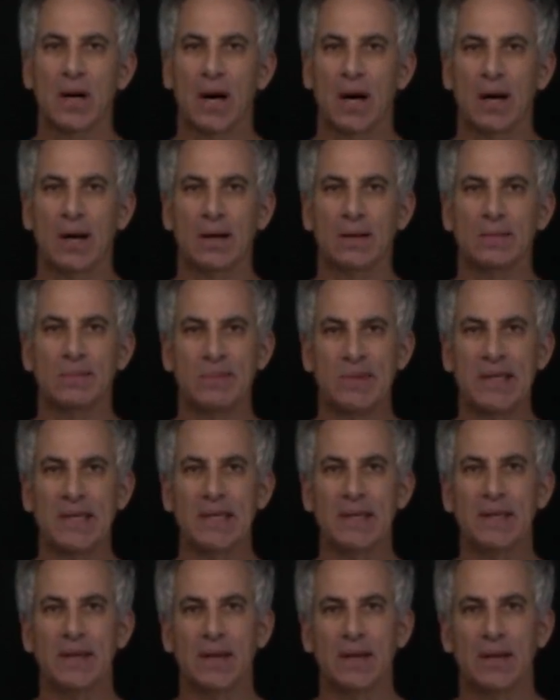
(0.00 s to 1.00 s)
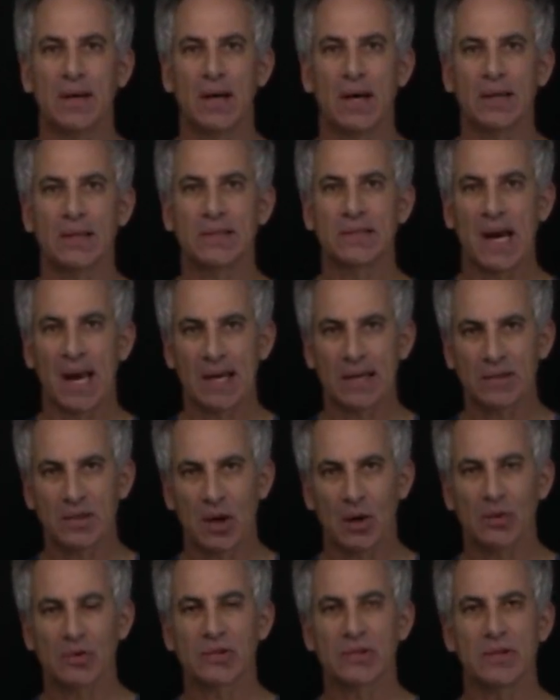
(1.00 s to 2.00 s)
uh, be uh,
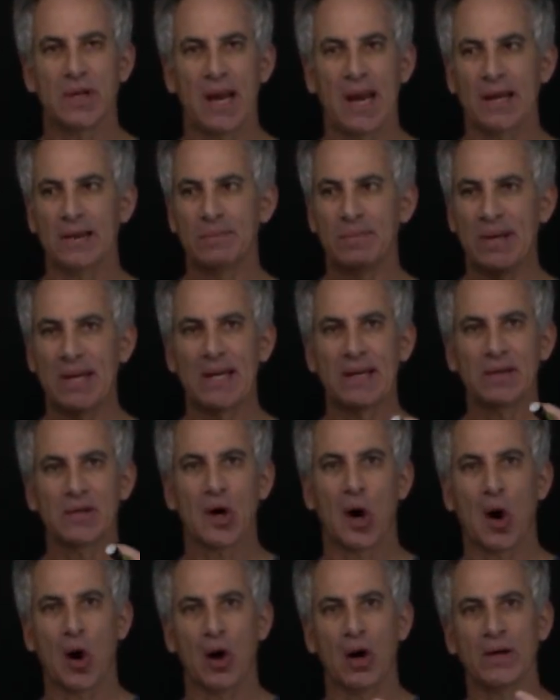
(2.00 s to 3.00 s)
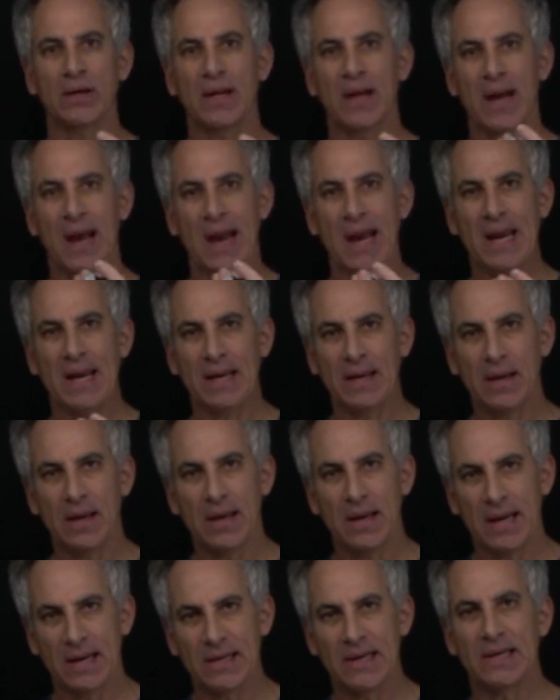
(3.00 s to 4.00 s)
diagnosed and pinned on a
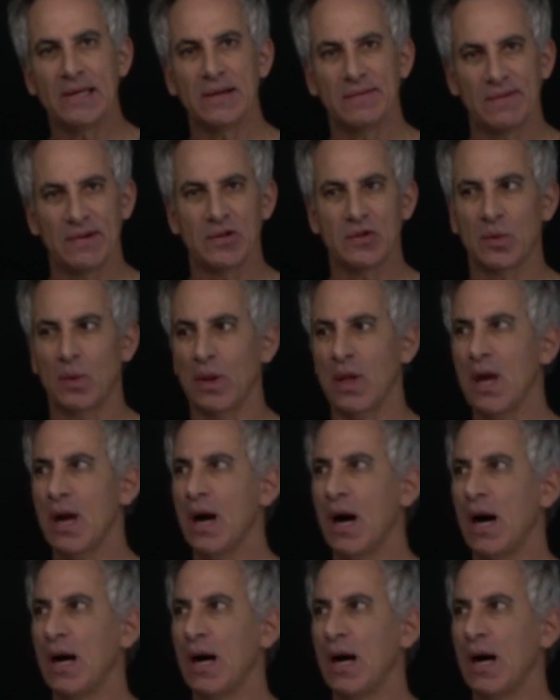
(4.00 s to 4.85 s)
an individual?